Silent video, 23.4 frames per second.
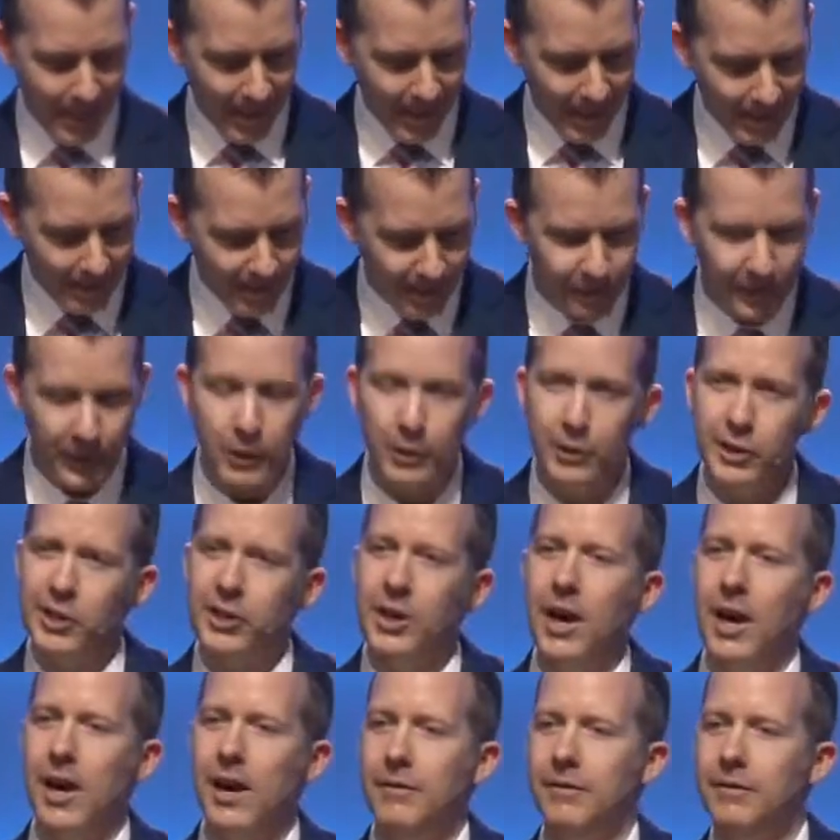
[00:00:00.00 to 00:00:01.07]
First
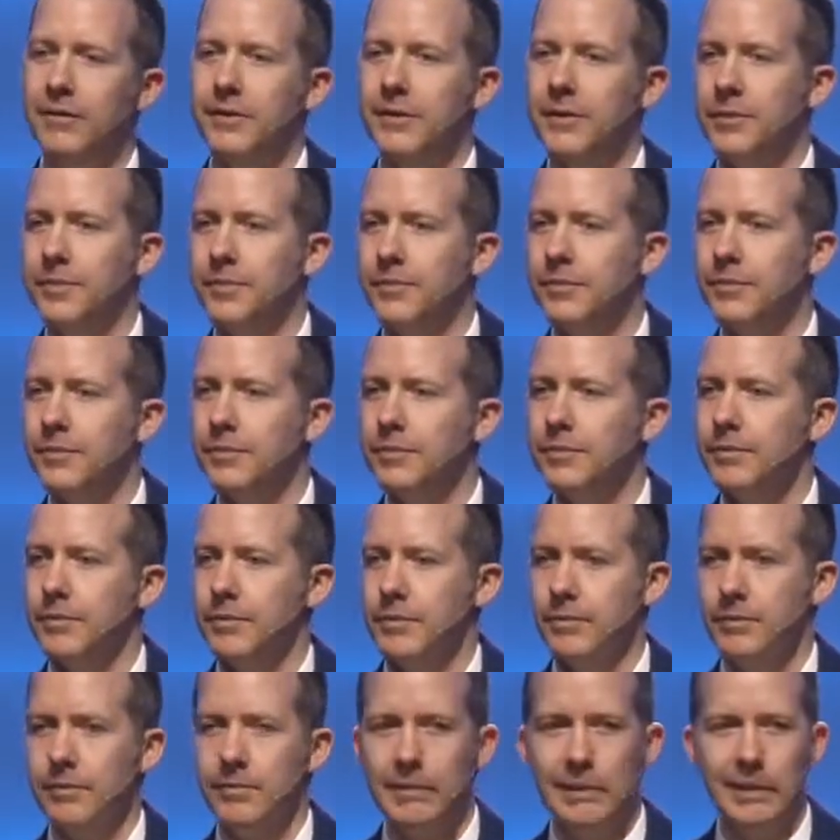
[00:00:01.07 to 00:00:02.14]
off,
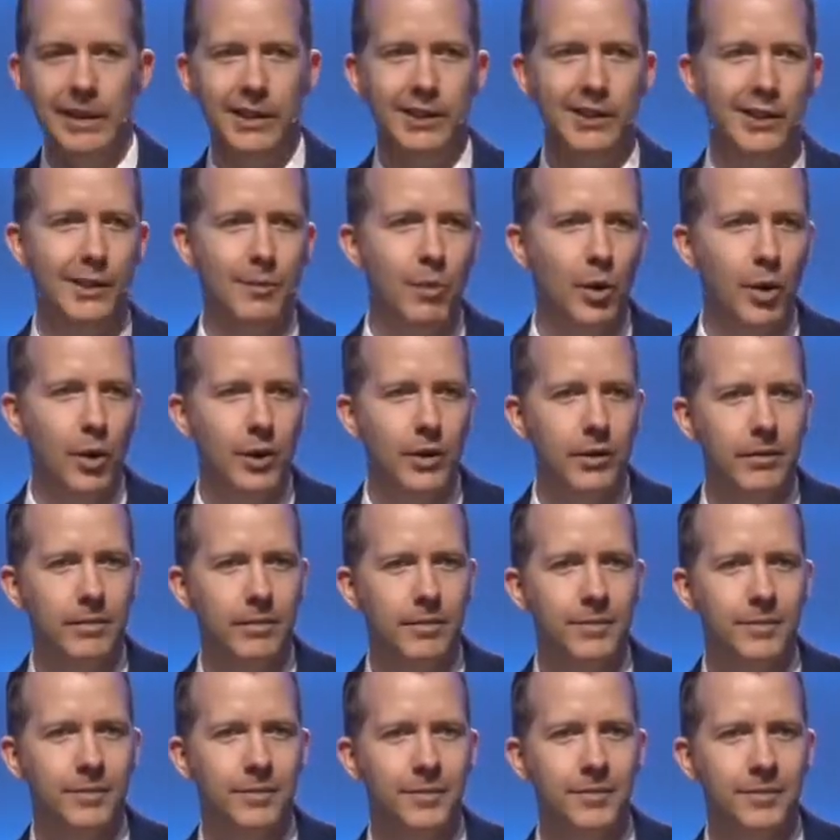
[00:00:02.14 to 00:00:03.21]
this is important.
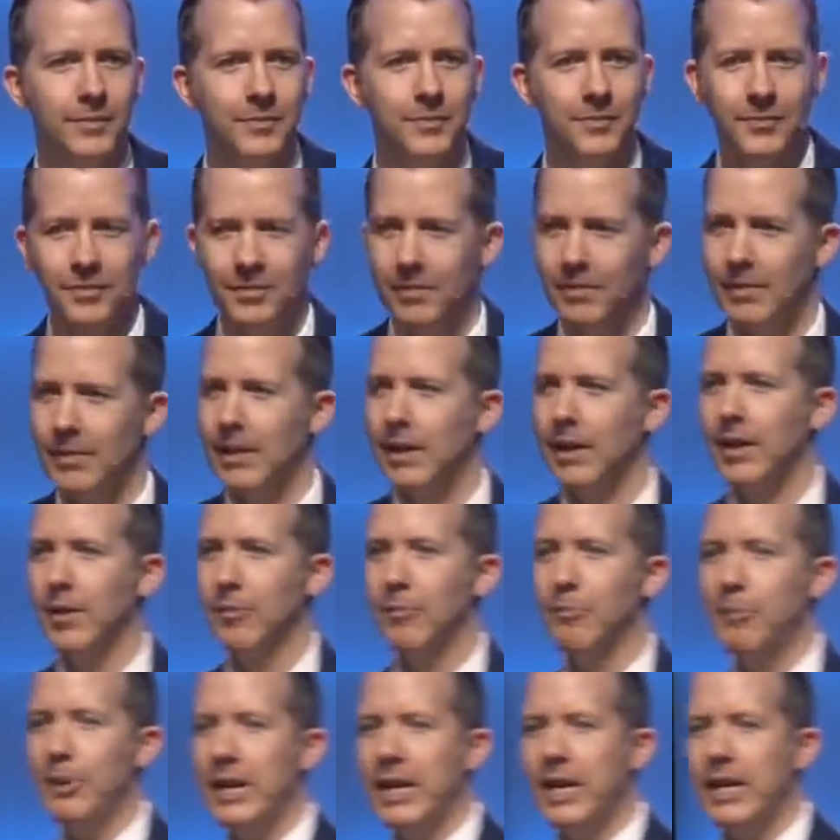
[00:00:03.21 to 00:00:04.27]

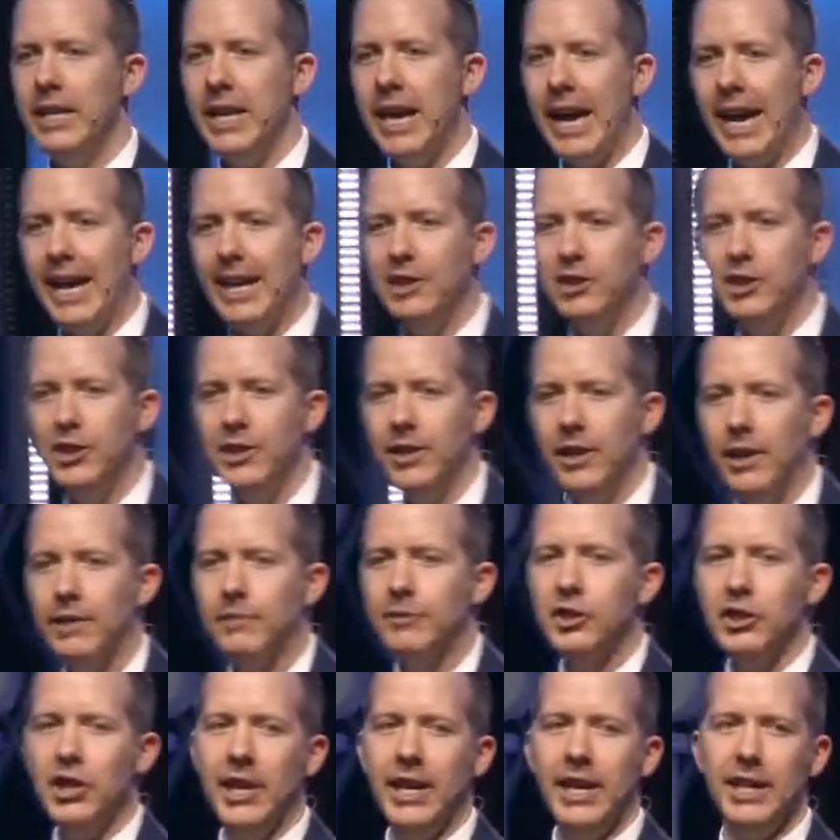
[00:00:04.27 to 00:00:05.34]
Be an agent of
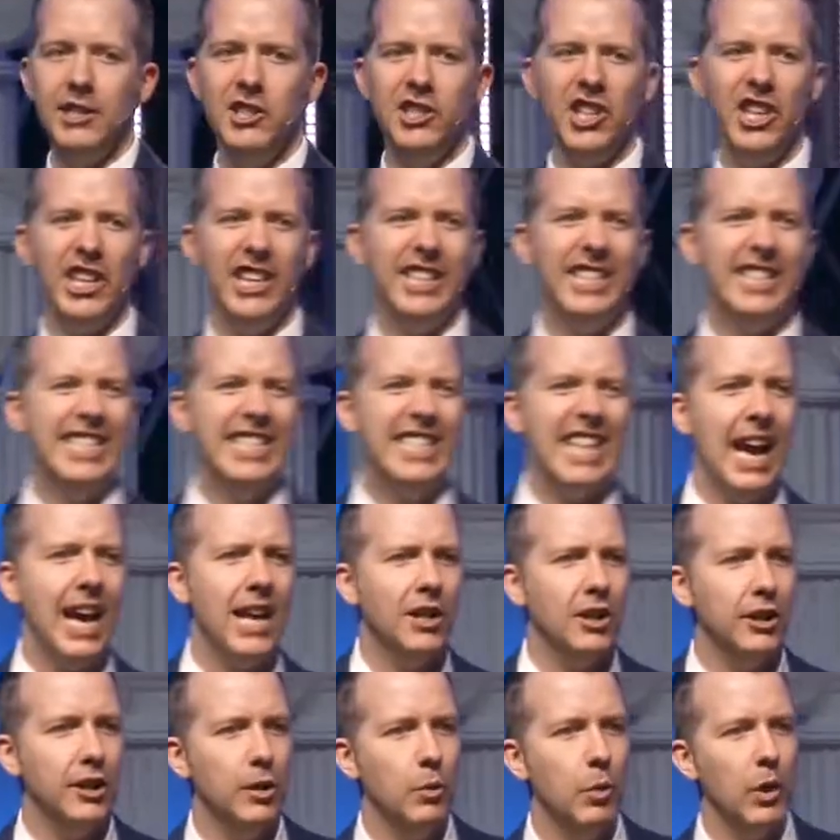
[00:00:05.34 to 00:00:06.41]
change
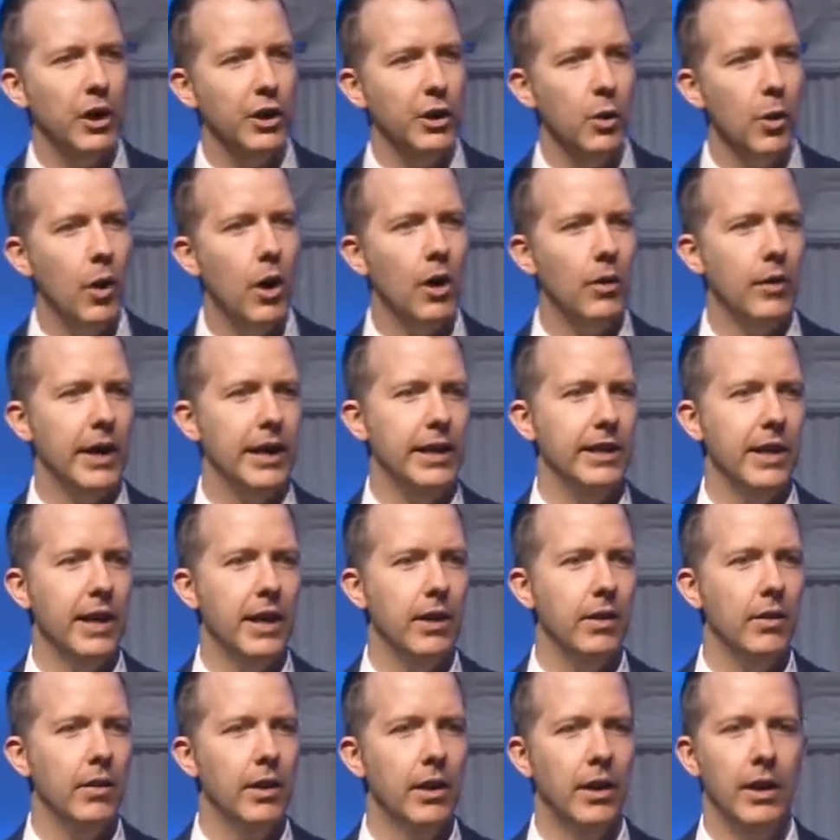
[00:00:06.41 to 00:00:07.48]
exactly where you are right
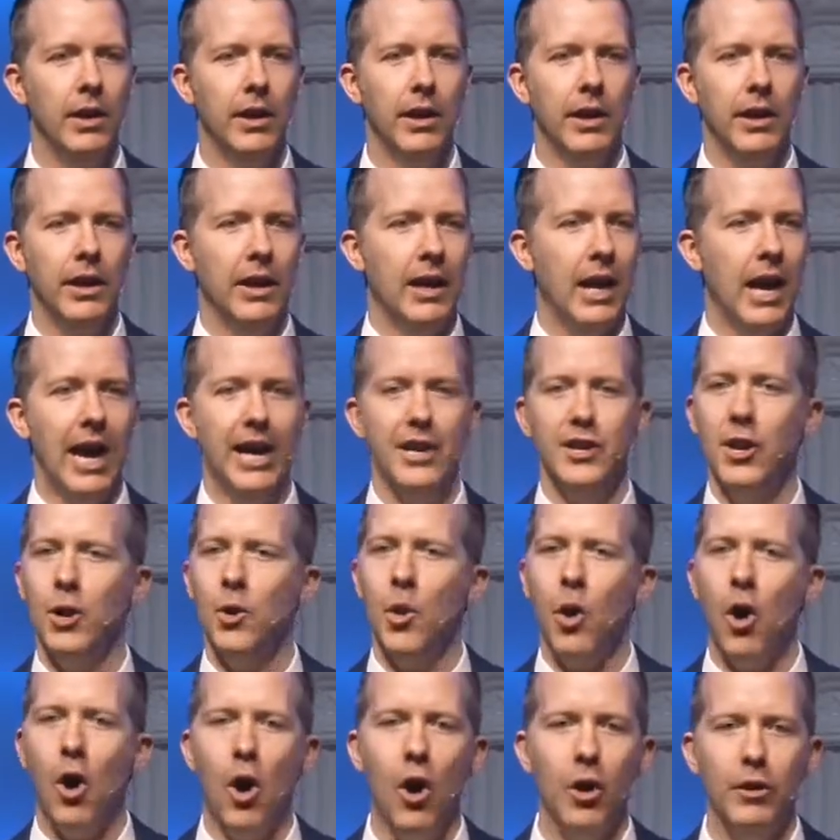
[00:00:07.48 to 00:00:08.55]
now. I know
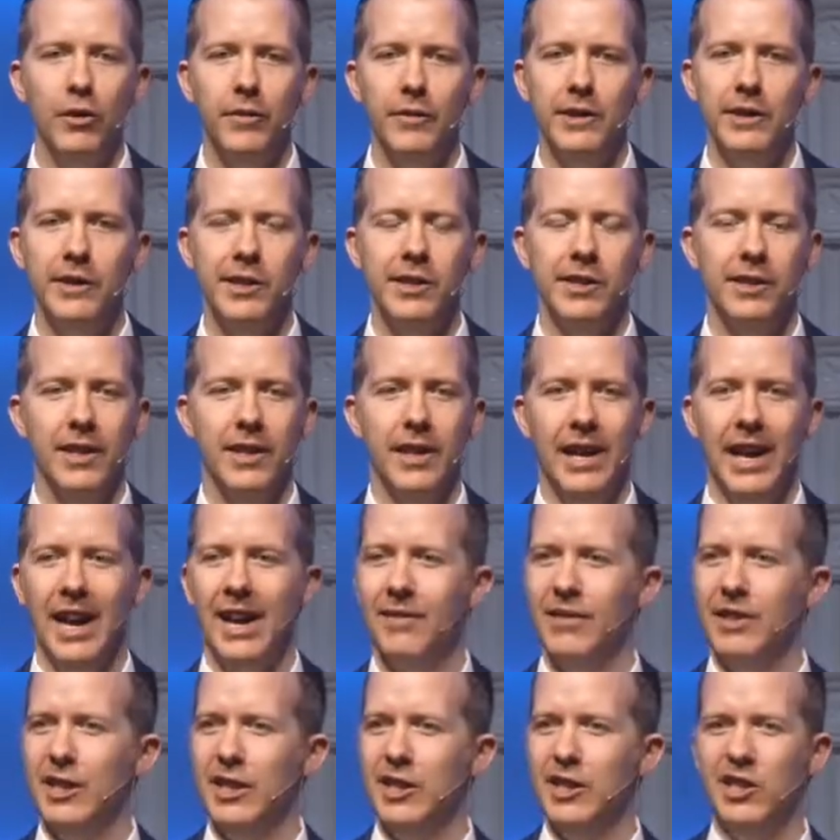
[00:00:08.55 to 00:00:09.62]
all of us have
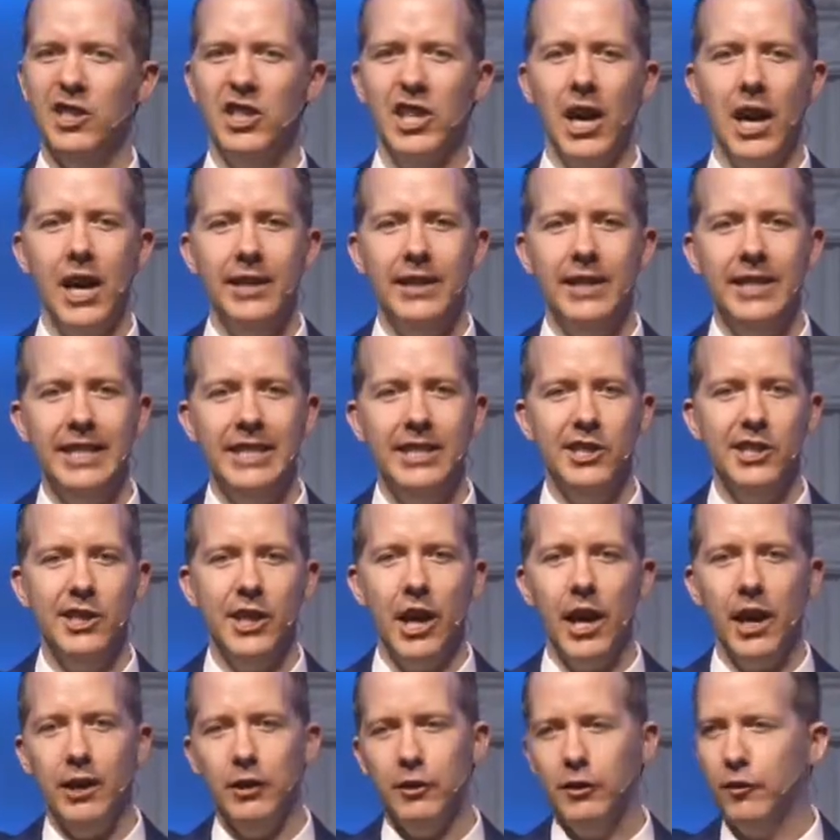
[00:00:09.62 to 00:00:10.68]
these godly
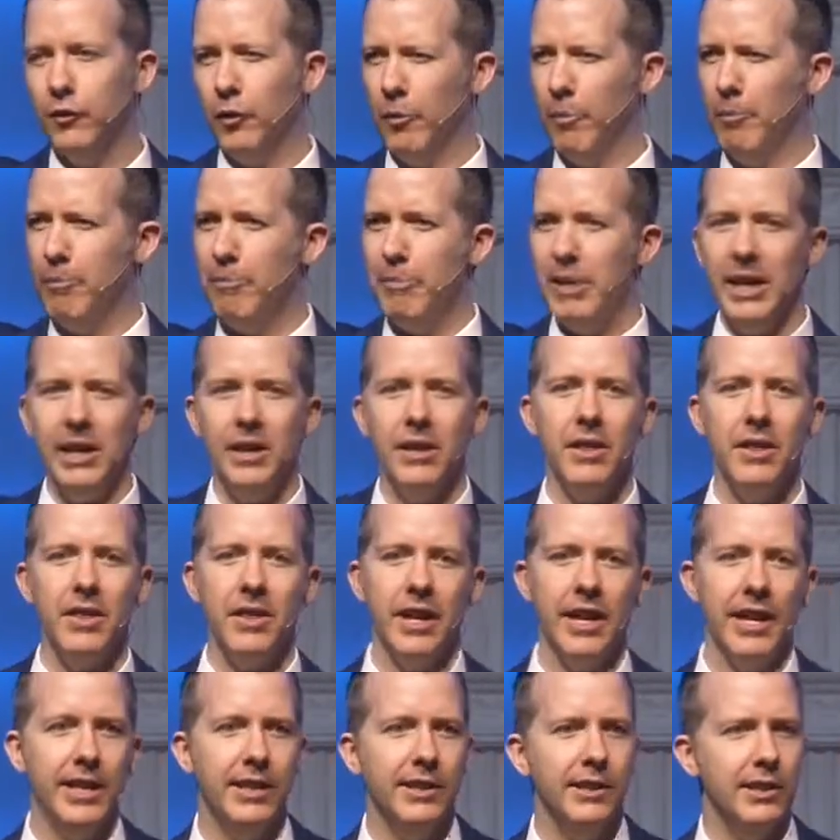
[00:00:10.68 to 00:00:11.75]
desires for big
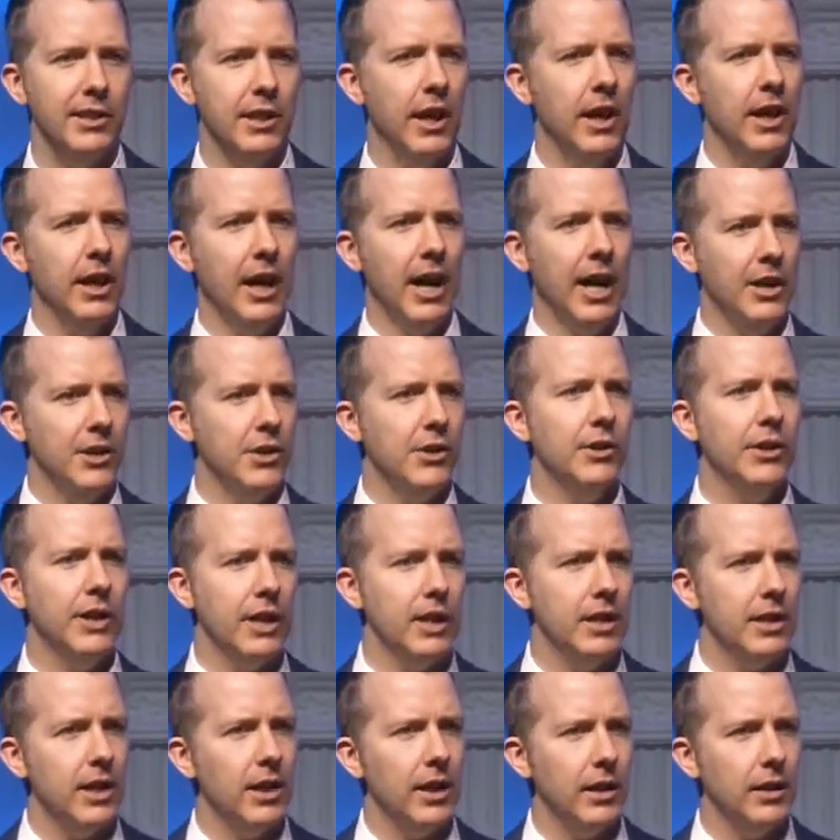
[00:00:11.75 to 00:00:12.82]
things, and you'll
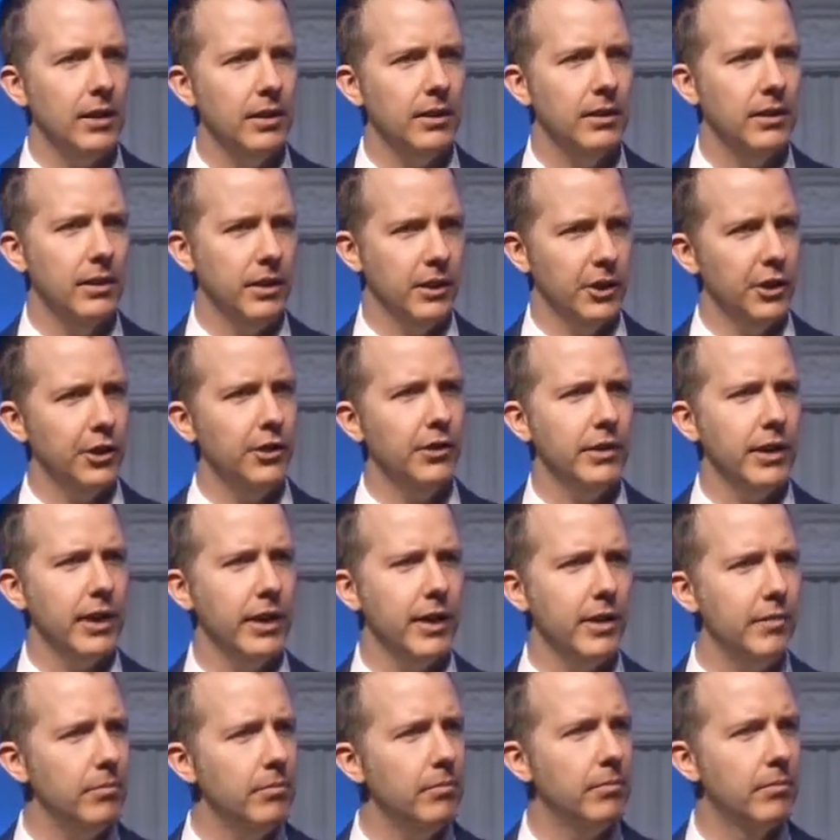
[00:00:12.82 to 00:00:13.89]
get there. You'll get them.